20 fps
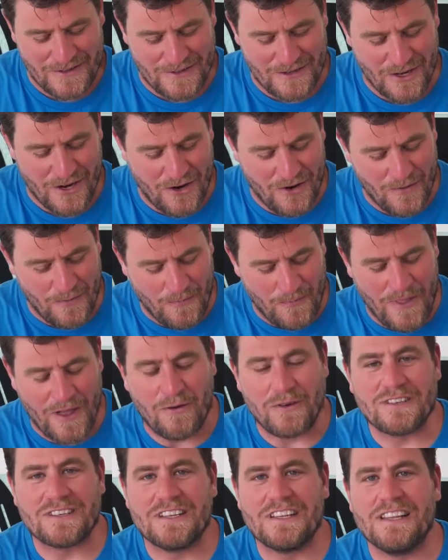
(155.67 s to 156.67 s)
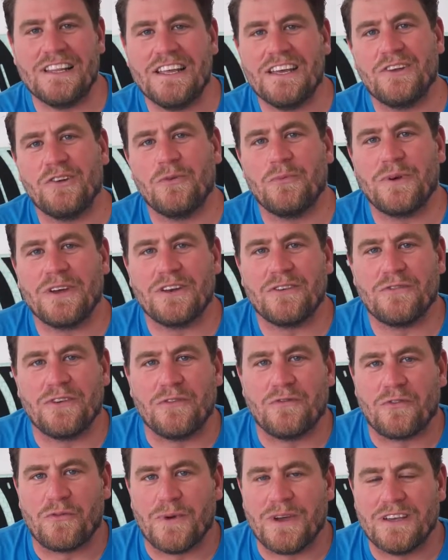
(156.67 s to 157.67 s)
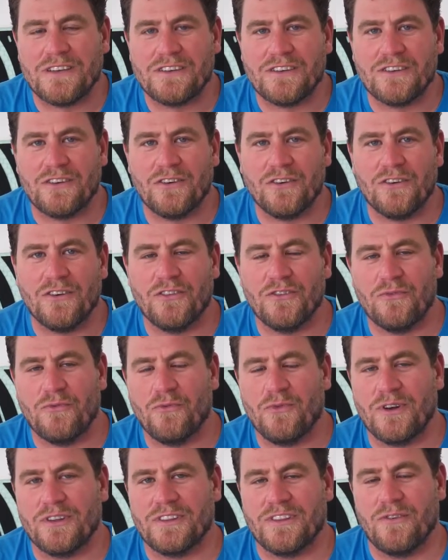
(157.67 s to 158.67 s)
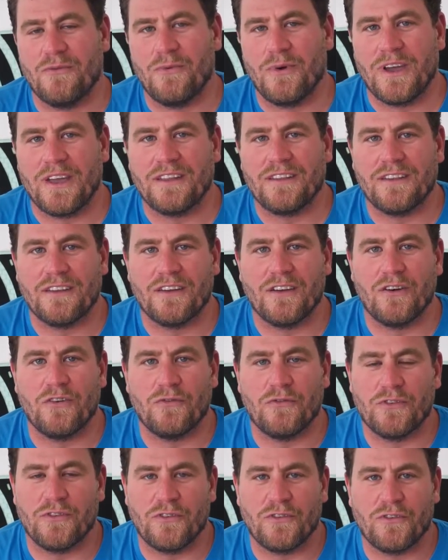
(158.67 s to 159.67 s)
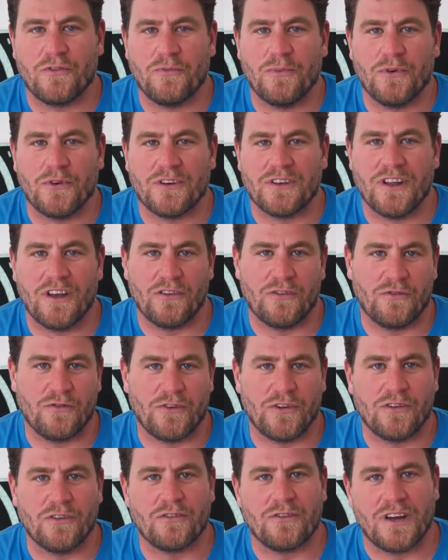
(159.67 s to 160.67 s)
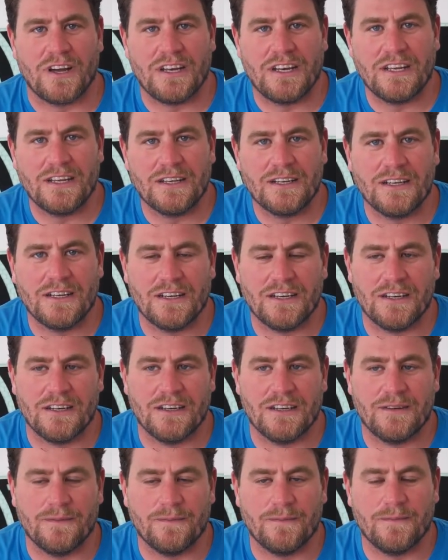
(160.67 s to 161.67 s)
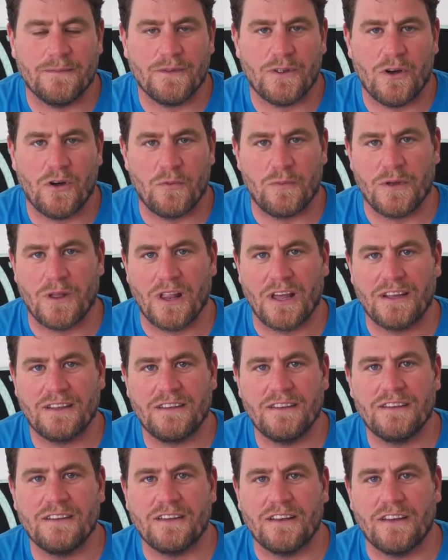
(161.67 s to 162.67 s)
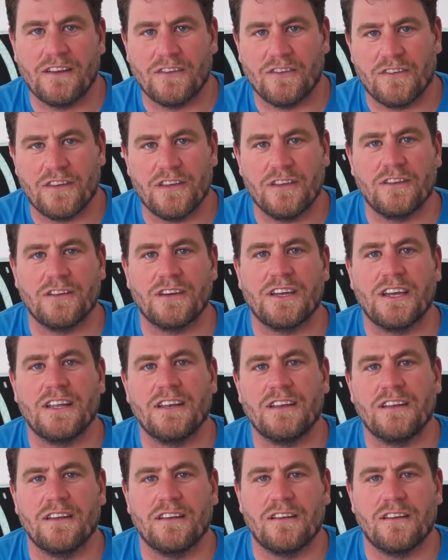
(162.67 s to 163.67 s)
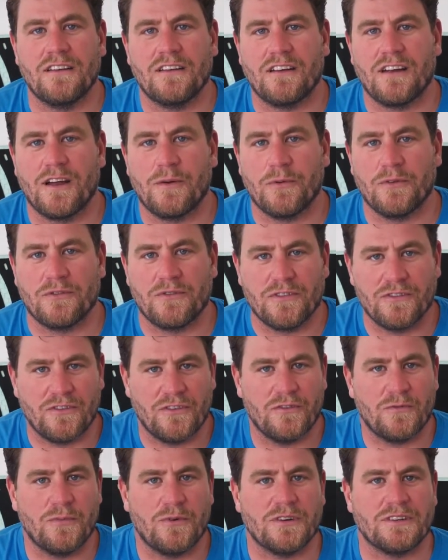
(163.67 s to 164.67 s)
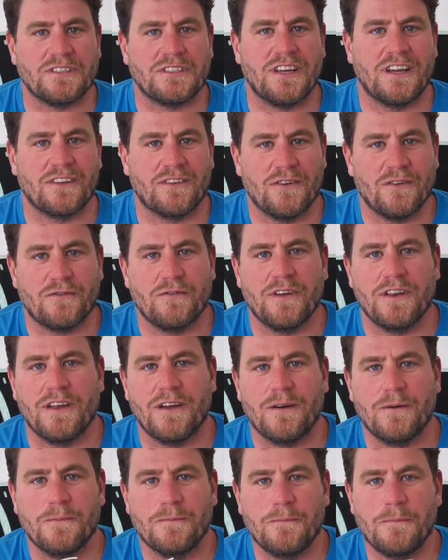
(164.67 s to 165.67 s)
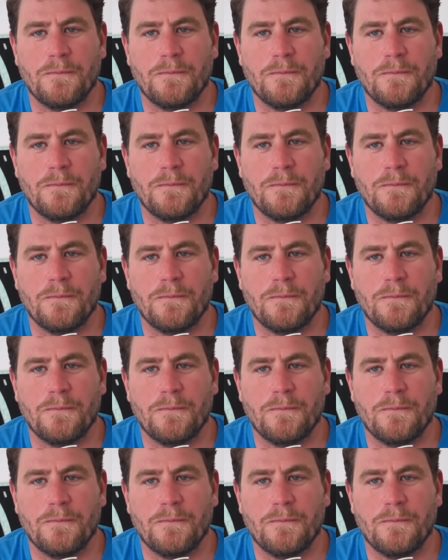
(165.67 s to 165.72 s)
So that was a little bit of information on what the weight of a surfboard does for your riding. Hope you liked it, and I'll see you again in another Apple Tree Surfboards Tech Talk video.